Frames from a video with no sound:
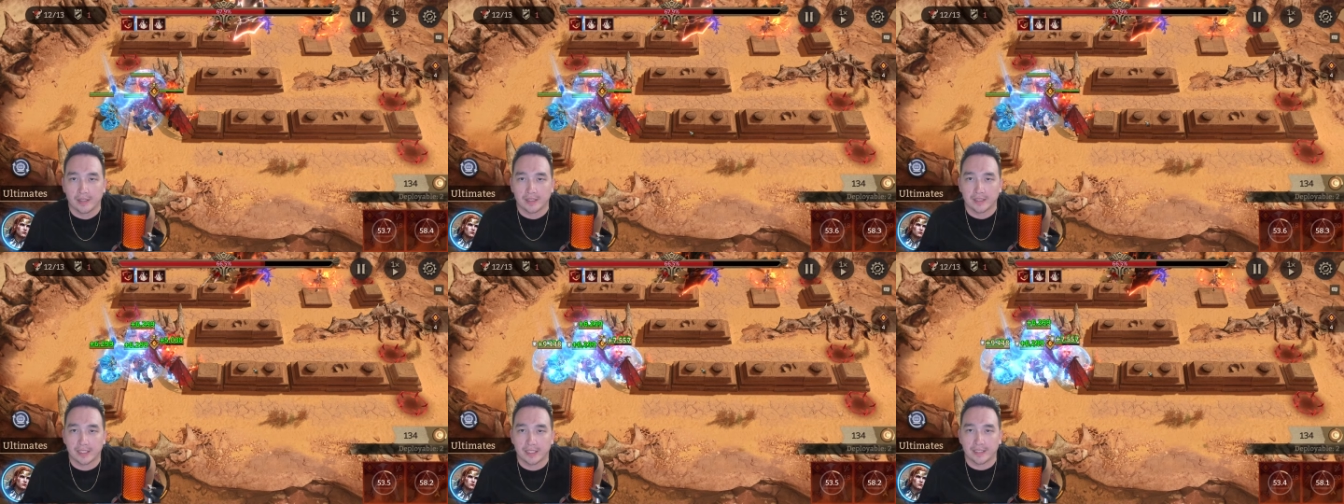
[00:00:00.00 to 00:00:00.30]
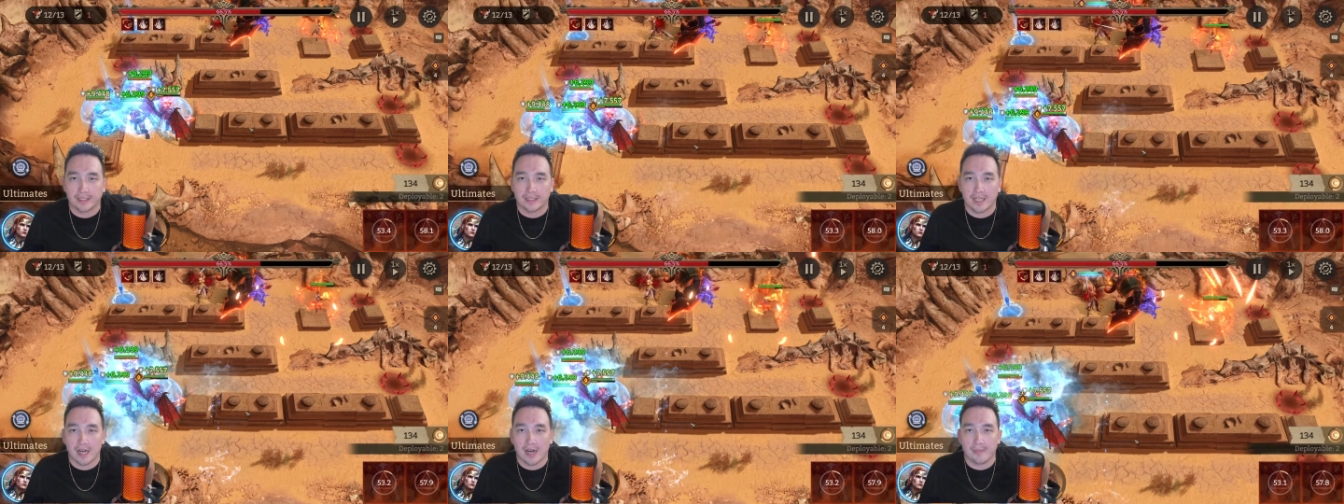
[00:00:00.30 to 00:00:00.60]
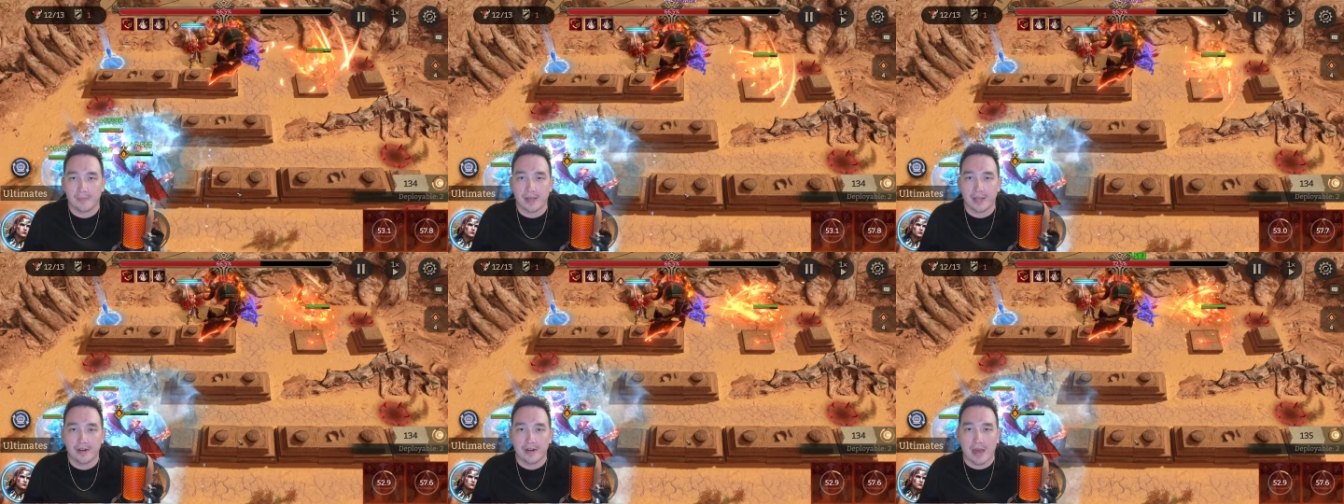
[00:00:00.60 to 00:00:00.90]
See, he's
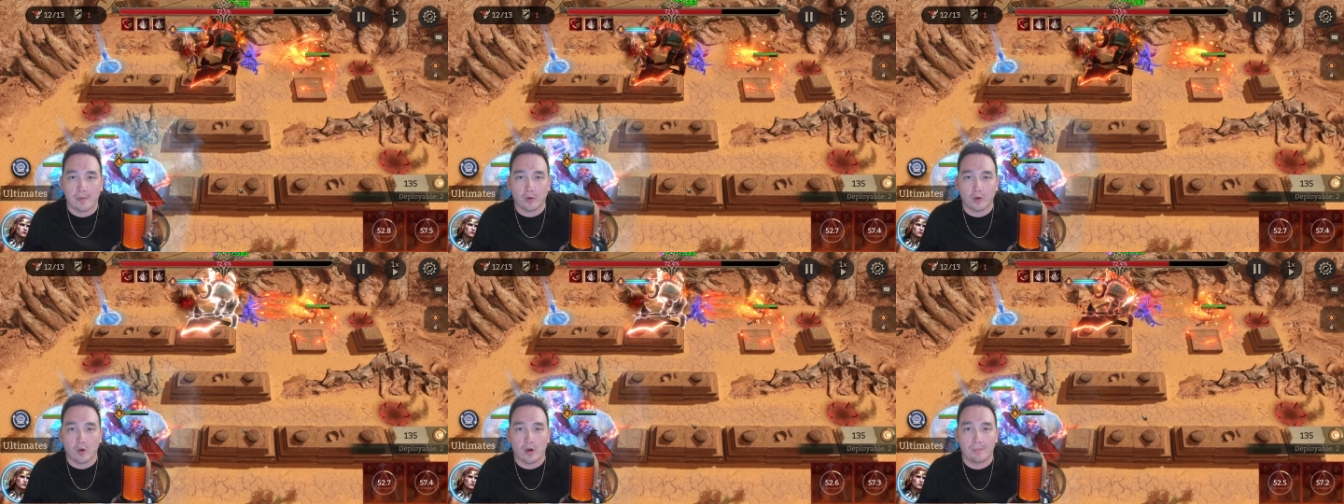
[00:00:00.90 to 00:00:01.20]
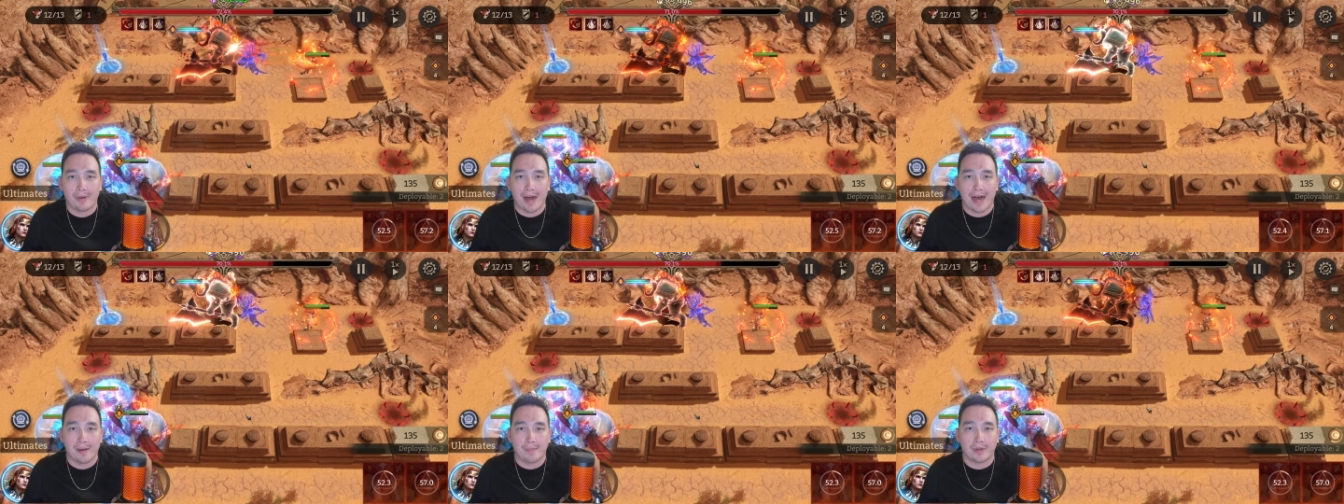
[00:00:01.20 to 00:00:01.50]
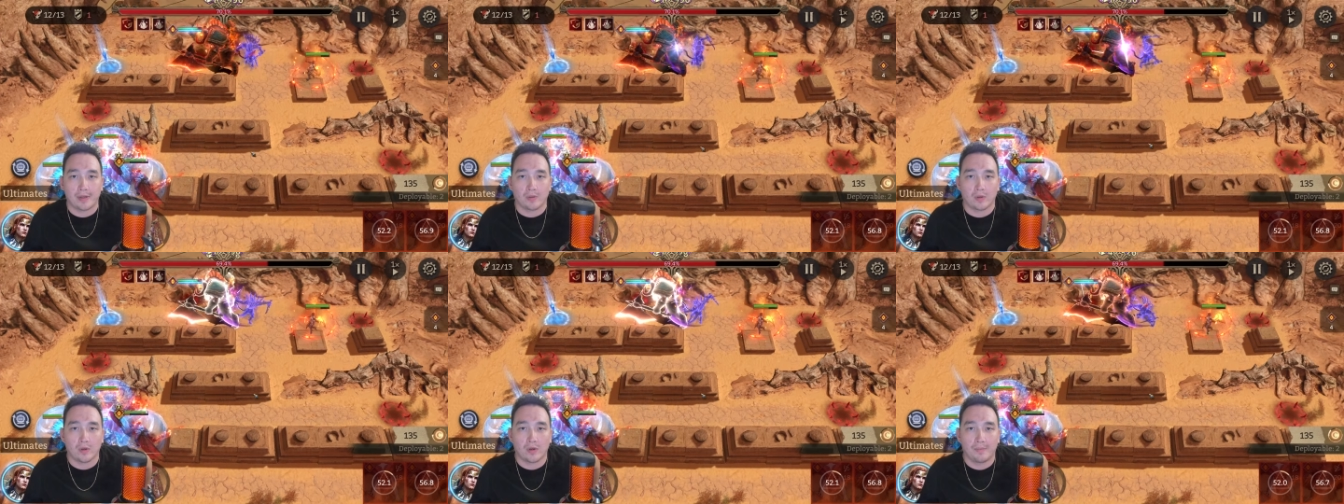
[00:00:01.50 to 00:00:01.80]
coming. Now we're going to pop
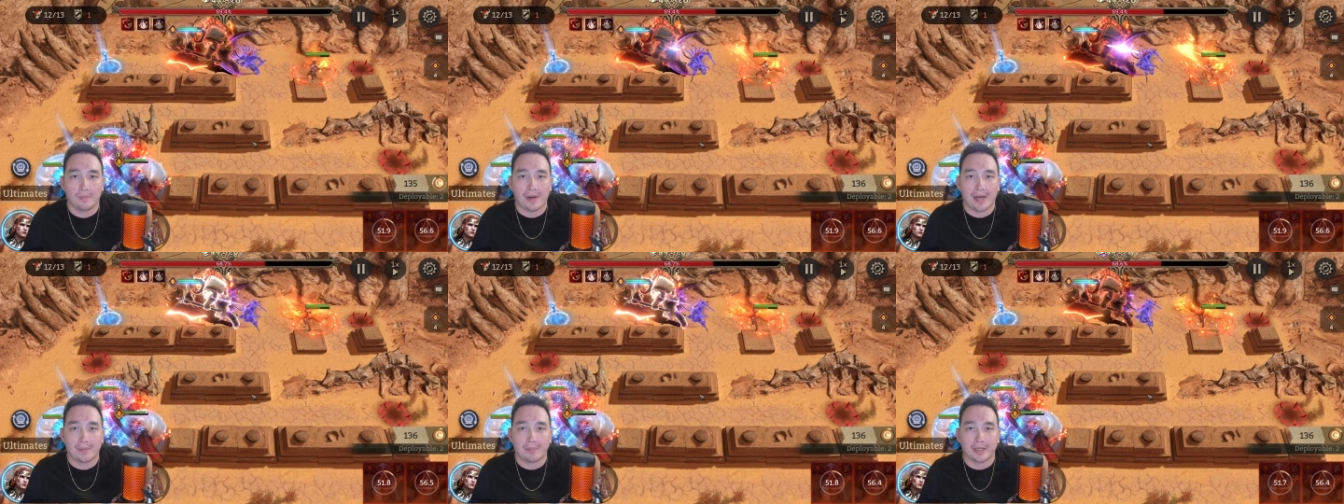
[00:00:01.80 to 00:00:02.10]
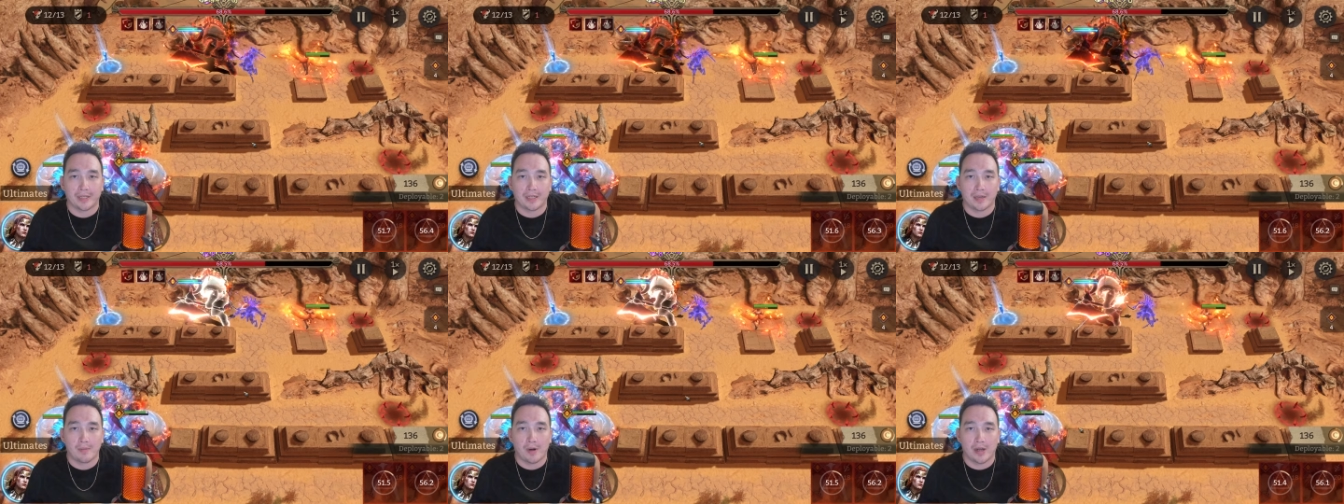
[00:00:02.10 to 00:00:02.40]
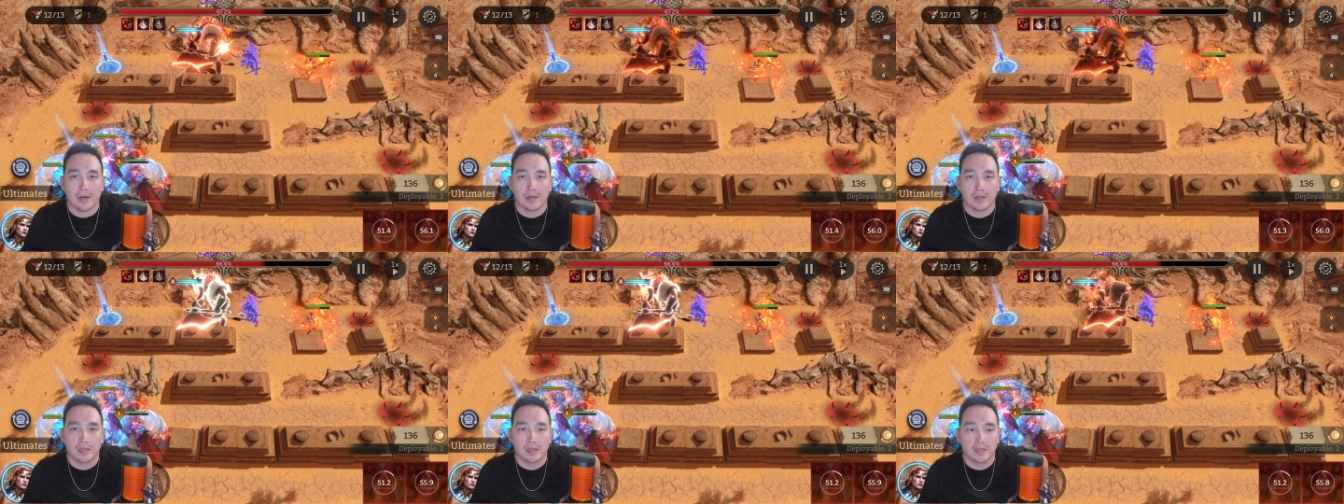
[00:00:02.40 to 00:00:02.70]
it. We're going to pop it. Come
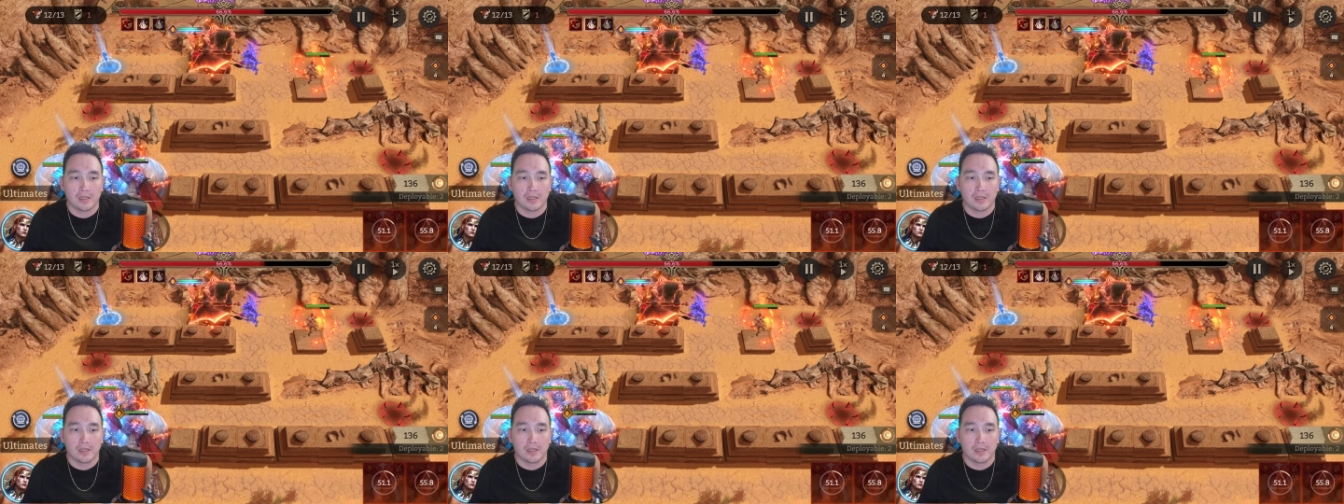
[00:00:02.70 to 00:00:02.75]
on.